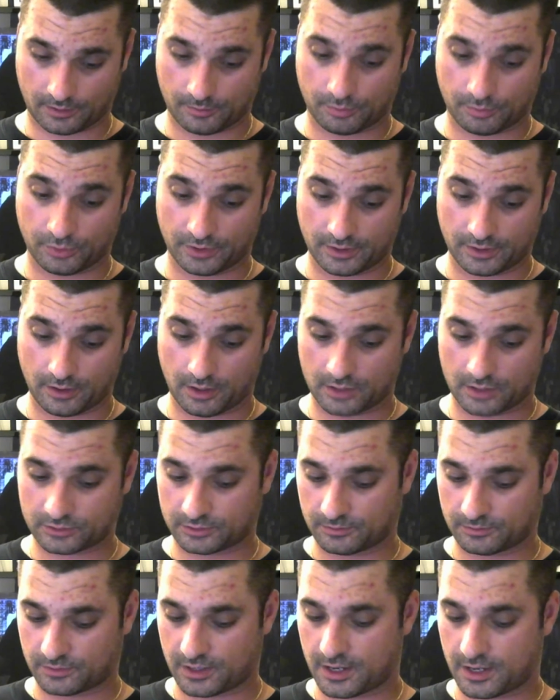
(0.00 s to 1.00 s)
pretty
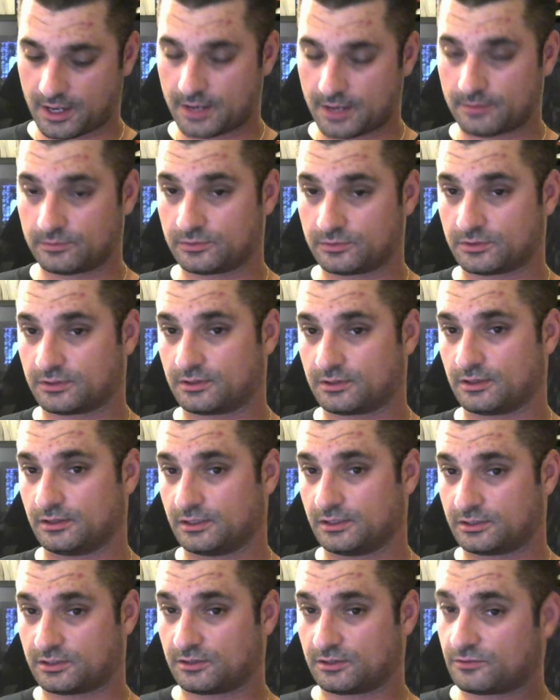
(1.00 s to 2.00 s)
awesome games, at
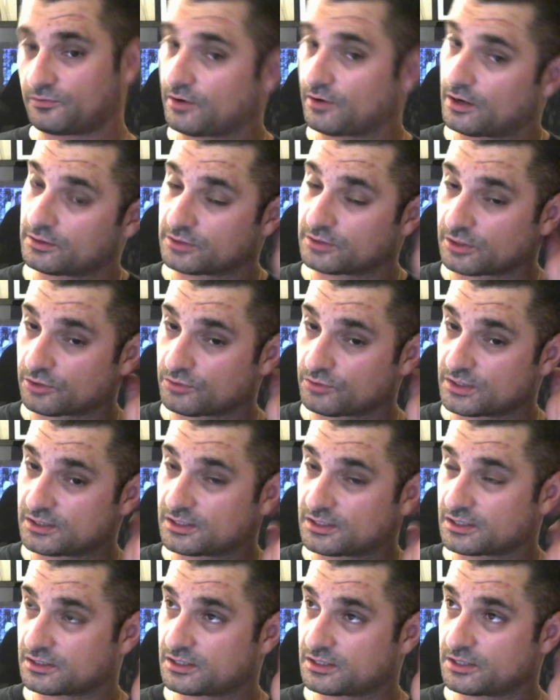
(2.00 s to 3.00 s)
least as far as the
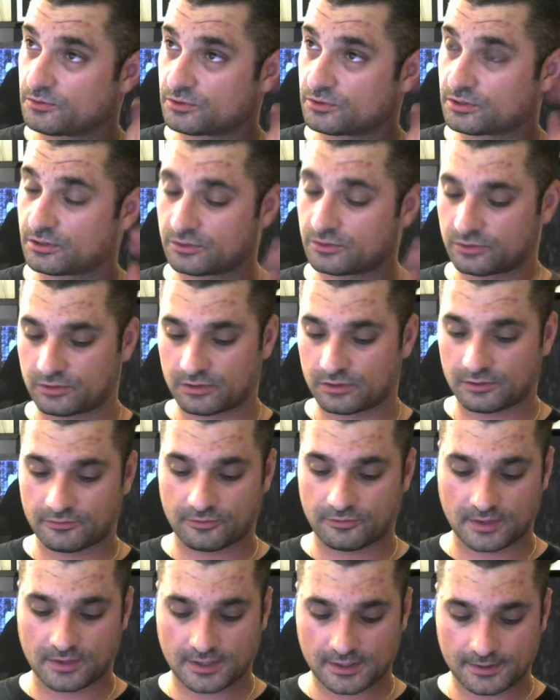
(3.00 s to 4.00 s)
360 was concerned for
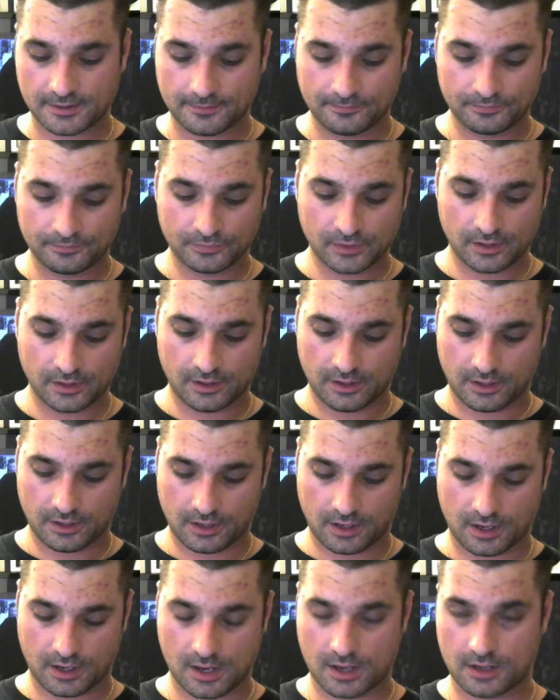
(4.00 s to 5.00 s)
me.
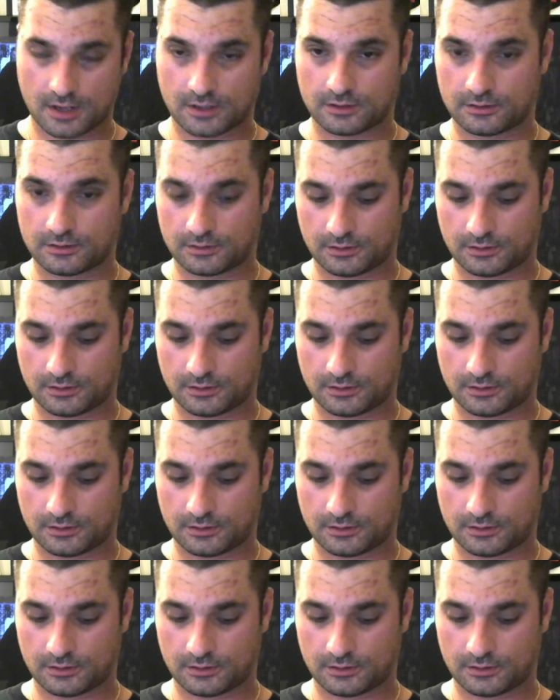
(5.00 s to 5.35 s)
And